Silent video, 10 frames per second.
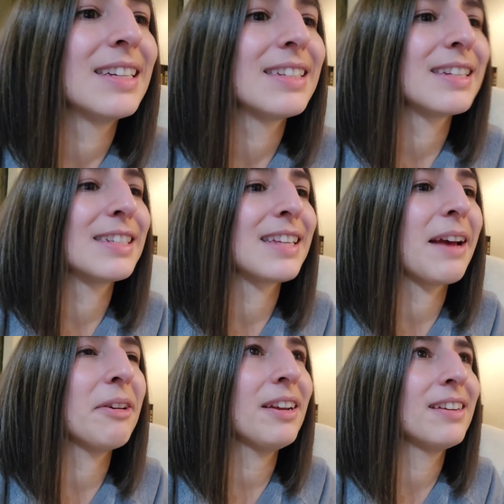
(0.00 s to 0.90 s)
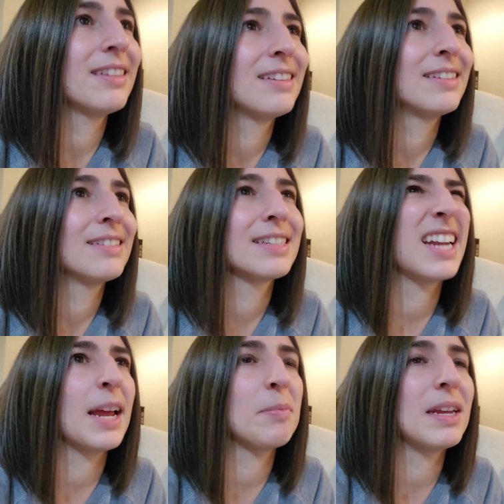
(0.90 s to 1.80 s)
Is it a sour? It's
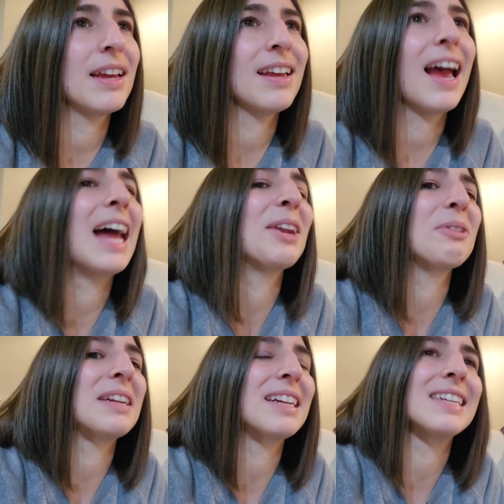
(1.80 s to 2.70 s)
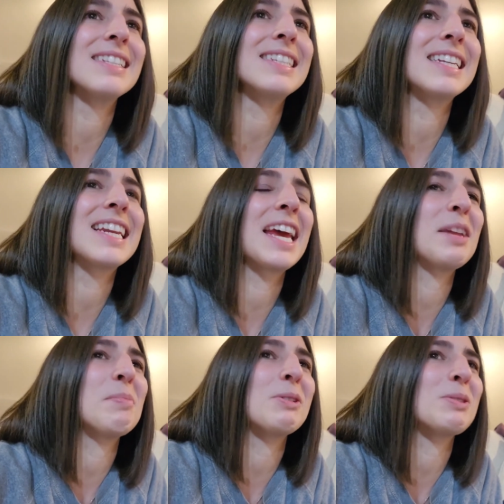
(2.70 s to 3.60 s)
an I P A. I know what it is. No. Did
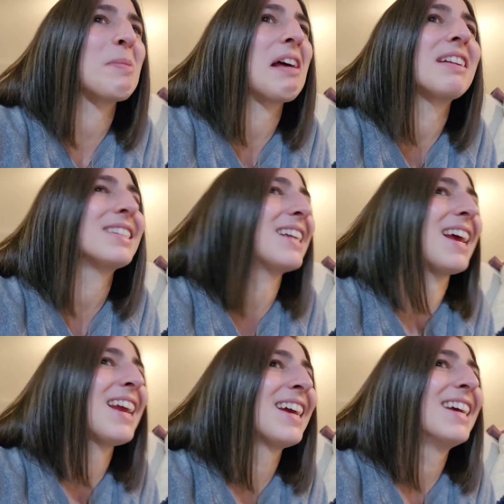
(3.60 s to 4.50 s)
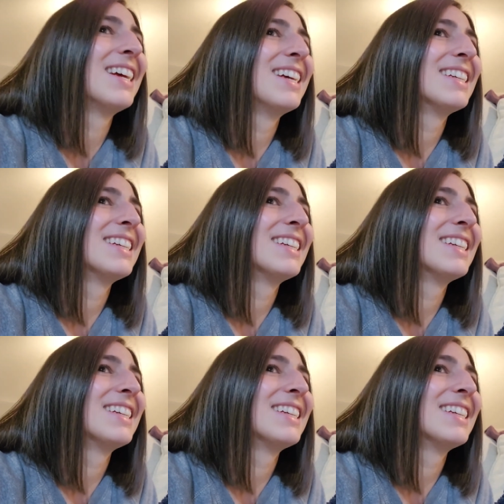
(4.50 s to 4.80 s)
Kenny post about it today? No.